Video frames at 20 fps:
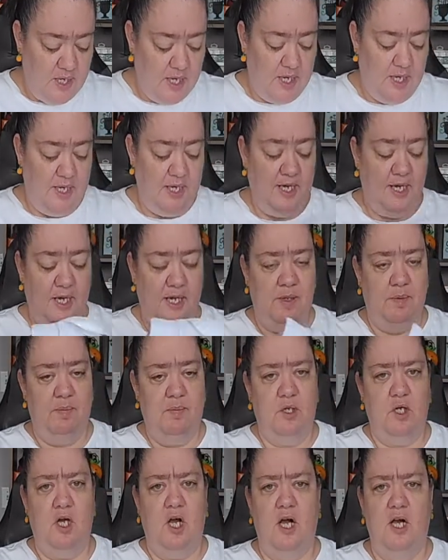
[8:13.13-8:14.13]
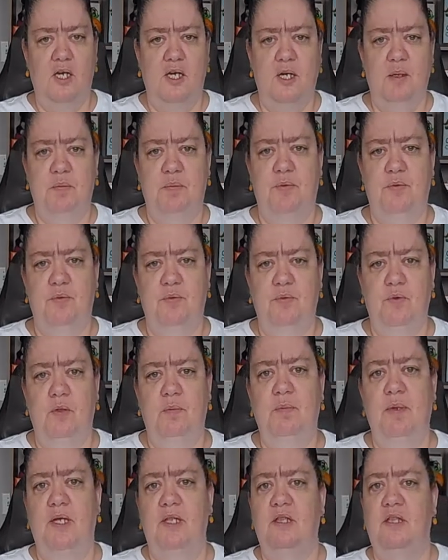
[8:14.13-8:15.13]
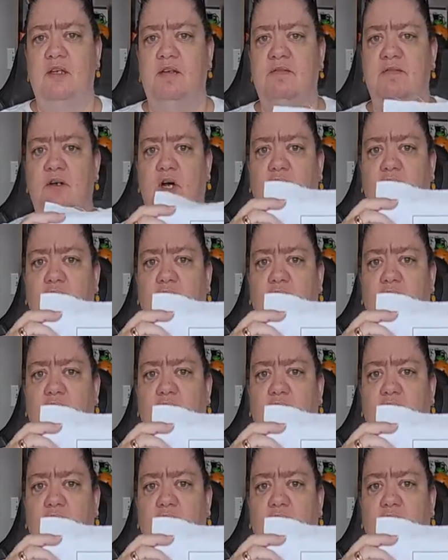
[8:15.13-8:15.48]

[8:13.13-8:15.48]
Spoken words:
and I am caught up through the month of